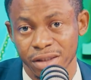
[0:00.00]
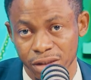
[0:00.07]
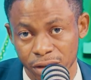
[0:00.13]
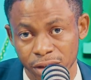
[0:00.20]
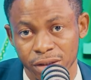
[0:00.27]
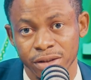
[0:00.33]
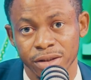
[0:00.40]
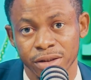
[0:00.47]

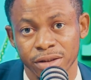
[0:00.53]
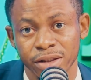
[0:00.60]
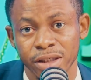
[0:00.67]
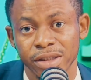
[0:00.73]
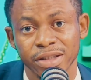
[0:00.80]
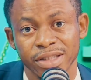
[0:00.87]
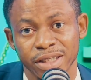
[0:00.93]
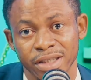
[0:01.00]
a
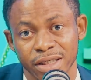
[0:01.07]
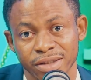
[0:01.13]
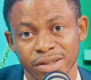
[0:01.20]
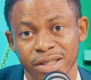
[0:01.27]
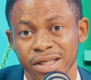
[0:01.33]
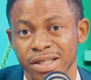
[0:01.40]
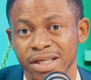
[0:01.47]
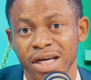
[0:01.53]
yearly tenants.
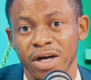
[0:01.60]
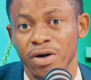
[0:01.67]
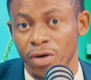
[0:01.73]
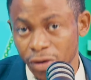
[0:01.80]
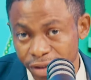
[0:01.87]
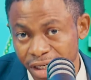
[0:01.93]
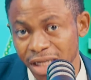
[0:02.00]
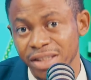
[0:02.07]
There are
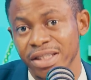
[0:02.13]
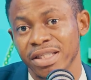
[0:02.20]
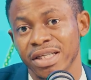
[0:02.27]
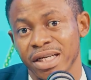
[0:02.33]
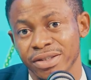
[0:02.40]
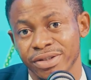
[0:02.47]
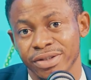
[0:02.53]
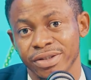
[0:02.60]
other
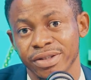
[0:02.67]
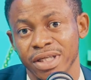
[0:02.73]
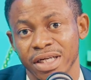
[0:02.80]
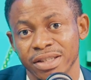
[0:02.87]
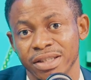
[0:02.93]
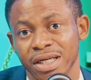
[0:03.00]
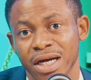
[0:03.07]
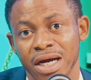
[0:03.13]
tenancies
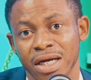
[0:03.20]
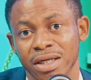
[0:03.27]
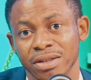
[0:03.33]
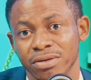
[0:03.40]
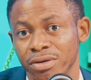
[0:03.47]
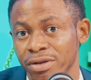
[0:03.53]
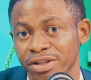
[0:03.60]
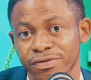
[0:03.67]
that are
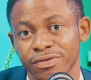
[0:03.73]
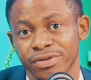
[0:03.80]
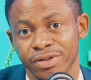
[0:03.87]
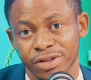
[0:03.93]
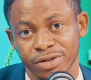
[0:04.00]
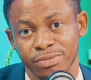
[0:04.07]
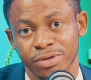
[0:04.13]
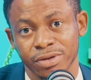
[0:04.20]
not even
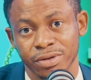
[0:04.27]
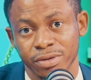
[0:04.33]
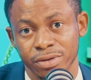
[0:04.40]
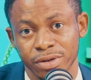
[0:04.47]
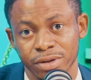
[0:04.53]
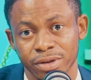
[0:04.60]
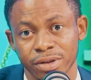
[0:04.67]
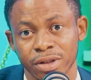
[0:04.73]
6 month
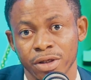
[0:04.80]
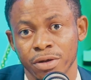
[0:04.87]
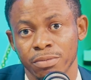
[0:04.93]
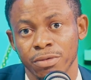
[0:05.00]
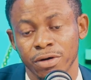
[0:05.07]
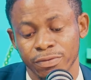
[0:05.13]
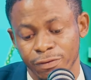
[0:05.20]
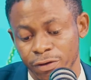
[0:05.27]
notice.
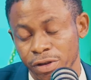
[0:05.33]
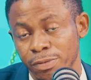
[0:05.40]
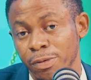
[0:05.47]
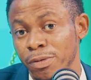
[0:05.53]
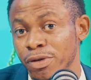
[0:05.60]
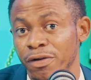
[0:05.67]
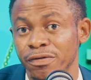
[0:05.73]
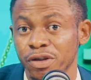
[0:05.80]
But for the
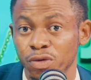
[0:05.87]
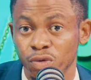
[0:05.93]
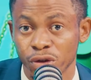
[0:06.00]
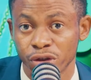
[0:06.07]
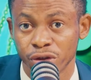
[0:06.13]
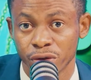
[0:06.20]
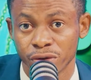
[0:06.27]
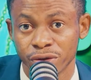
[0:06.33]
purpose of these
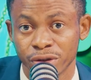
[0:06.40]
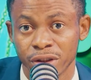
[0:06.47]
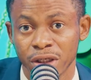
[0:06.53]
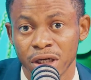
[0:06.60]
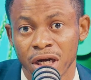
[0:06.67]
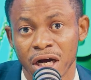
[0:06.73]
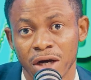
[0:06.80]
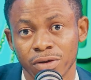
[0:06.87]
questions,
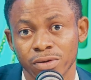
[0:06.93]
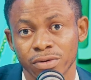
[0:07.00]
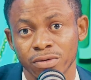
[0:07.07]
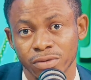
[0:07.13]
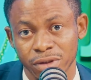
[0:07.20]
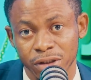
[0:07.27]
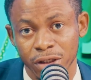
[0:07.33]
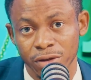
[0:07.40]
I will
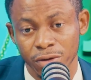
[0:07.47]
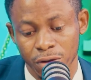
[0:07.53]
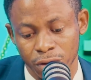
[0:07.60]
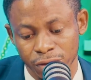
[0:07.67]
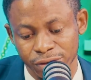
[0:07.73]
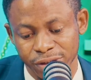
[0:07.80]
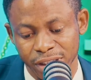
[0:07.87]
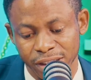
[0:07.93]
tell
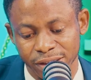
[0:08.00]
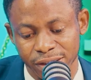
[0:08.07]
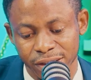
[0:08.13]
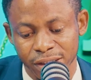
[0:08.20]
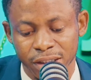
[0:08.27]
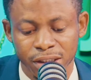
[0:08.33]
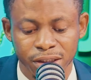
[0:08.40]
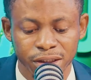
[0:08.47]
us that
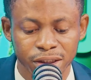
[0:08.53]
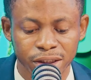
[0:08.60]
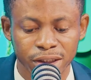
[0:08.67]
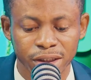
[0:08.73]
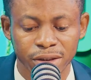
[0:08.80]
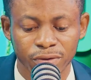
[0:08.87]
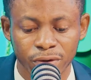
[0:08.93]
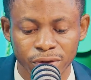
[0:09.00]

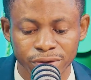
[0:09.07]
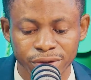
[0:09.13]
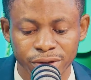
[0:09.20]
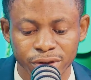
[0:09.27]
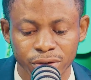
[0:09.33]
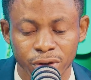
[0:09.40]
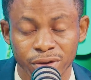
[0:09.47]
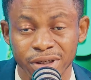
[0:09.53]
the once
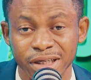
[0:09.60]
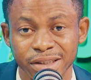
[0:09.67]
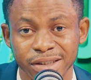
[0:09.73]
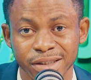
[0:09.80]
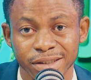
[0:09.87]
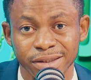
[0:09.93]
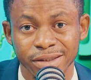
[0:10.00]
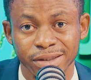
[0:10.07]
your rent
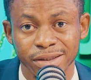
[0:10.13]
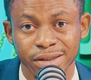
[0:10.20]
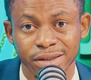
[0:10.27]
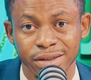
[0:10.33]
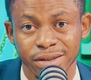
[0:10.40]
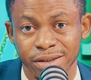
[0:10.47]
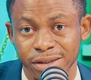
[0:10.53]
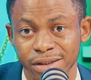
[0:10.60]
is
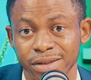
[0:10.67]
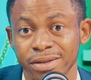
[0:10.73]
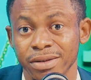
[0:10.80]
still